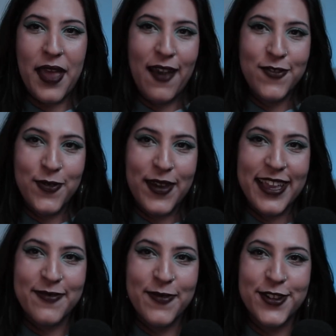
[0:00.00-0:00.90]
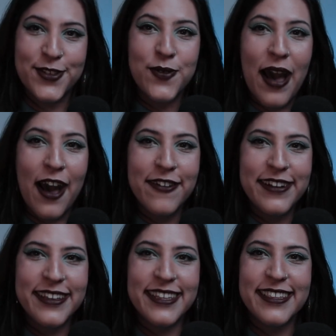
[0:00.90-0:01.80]
have to wait more 2
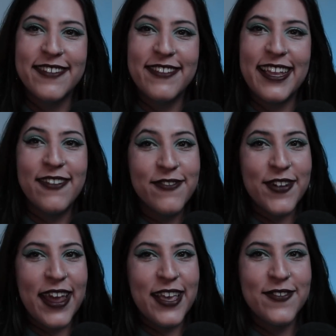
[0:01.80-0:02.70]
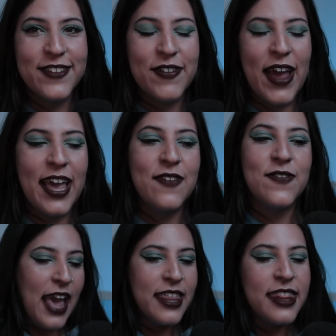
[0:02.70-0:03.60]
hours until the new train would arrive.
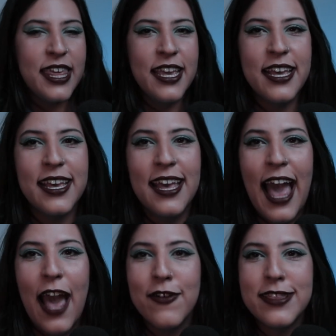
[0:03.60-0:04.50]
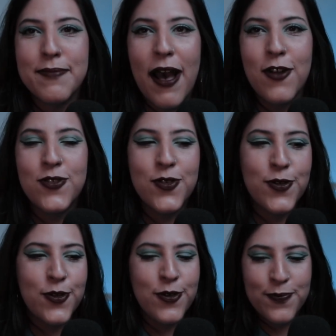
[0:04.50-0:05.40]
I think I was about
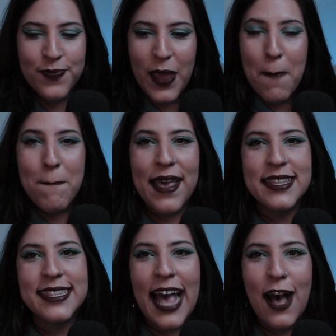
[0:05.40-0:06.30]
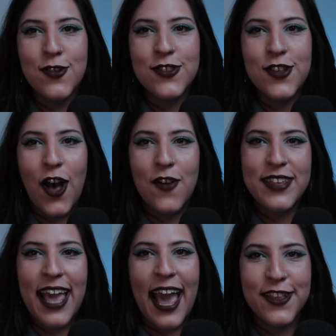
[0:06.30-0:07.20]
to pass out of
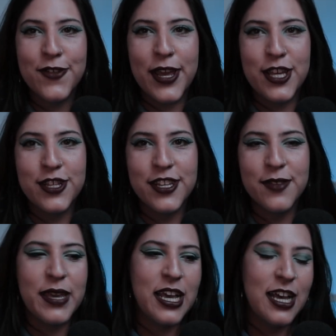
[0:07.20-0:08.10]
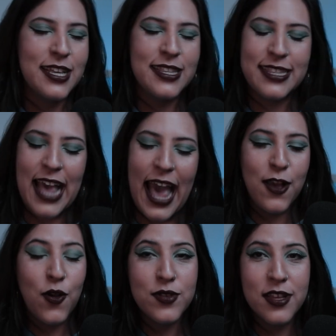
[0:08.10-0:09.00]
dehydration because
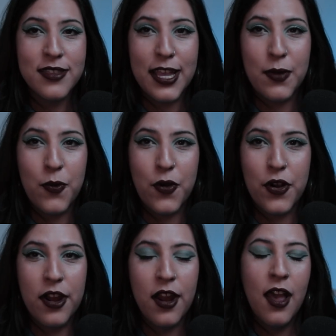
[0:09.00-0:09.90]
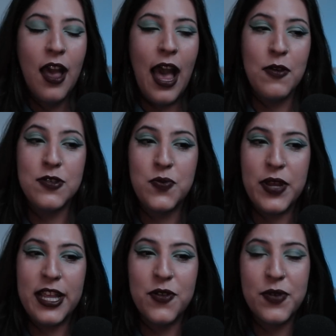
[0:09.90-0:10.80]
couldn't anymore. I was
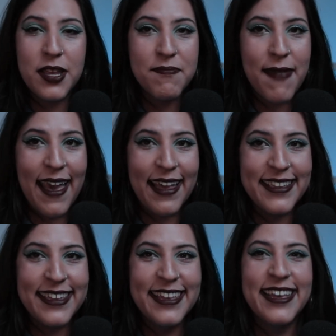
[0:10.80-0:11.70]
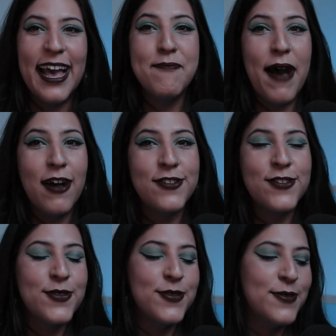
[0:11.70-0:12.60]
really, really bad,
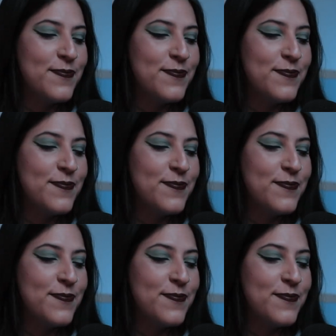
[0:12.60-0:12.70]
about to,